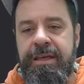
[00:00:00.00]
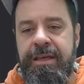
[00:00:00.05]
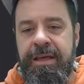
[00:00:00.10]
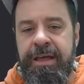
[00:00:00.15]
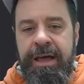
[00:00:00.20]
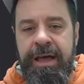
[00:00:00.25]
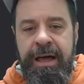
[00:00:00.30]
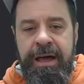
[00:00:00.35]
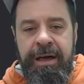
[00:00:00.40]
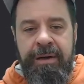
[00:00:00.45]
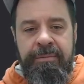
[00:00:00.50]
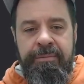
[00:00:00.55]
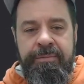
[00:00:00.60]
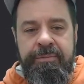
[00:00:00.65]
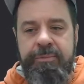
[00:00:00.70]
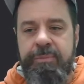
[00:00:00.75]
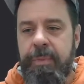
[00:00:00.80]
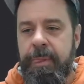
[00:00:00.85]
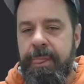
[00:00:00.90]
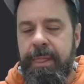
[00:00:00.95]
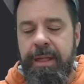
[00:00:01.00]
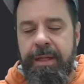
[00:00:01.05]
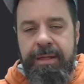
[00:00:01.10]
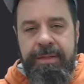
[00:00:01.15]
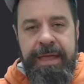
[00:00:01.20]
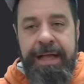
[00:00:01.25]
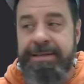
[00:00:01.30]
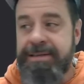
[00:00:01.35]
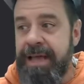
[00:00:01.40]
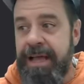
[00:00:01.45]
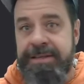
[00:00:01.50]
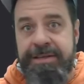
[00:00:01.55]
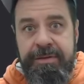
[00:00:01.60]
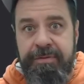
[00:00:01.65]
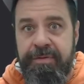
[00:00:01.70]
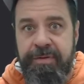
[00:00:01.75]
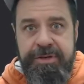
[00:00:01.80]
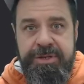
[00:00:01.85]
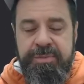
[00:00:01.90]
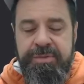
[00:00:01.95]
That's asking
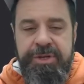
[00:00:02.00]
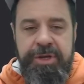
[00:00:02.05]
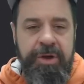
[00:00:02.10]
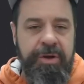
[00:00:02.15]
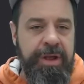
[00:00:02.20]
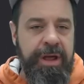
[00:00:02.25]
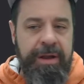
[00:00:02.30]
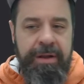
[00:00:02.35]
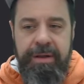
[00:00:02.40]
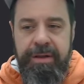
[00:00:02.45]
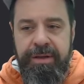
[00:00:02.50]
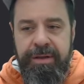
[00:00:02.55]
for some security on it.